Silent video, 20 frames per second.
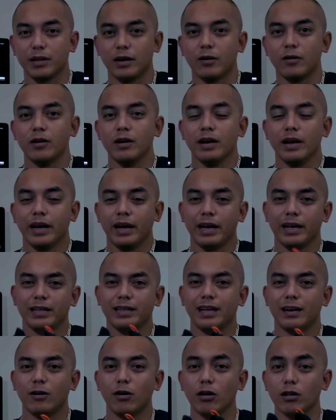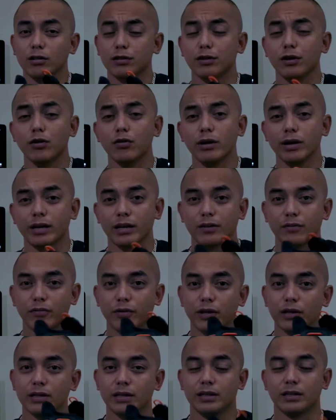now, and although I can
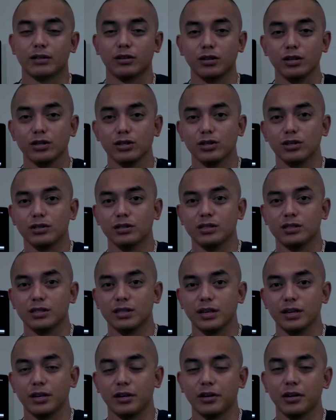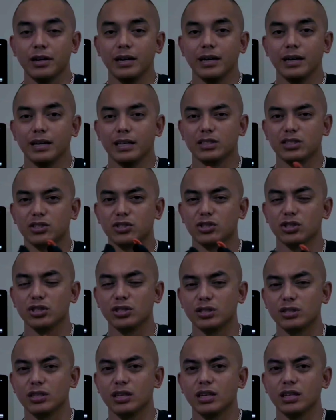feel that the cushion is there, it's
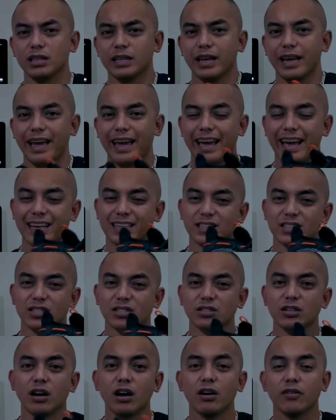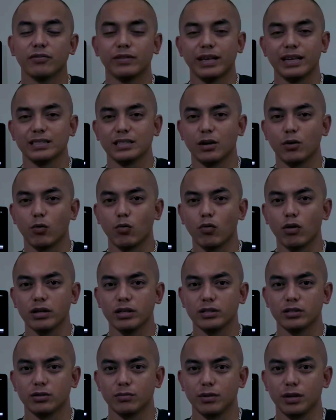just not as soft as I want
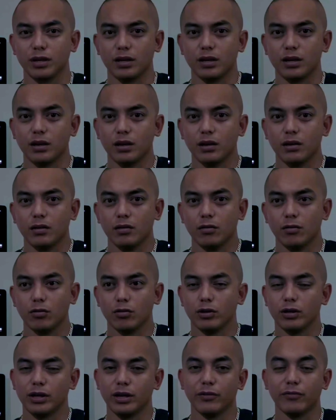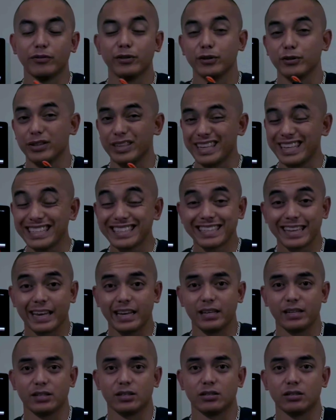it to be. Or if there is
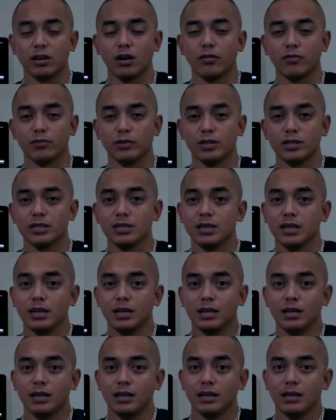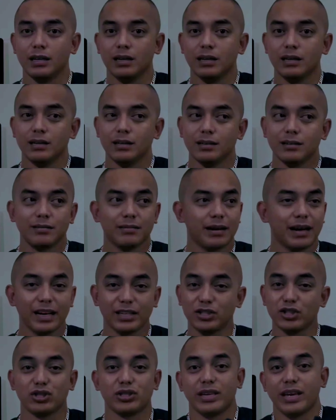any softness, I
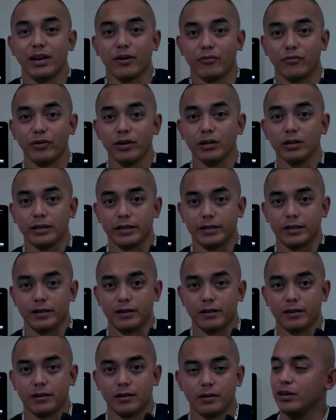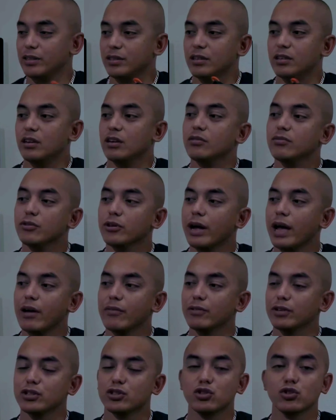just can't feel any. The Hover
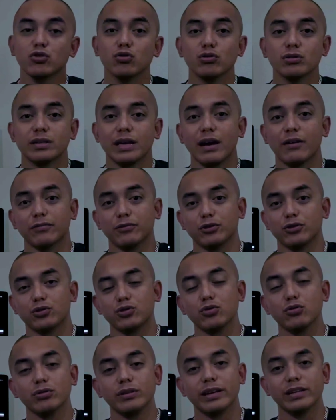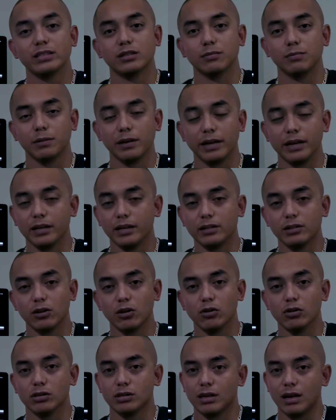Havoc 2s, after 2 days of playing in
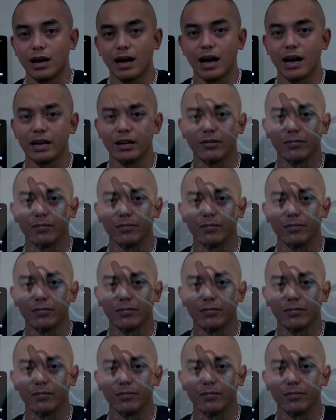those, I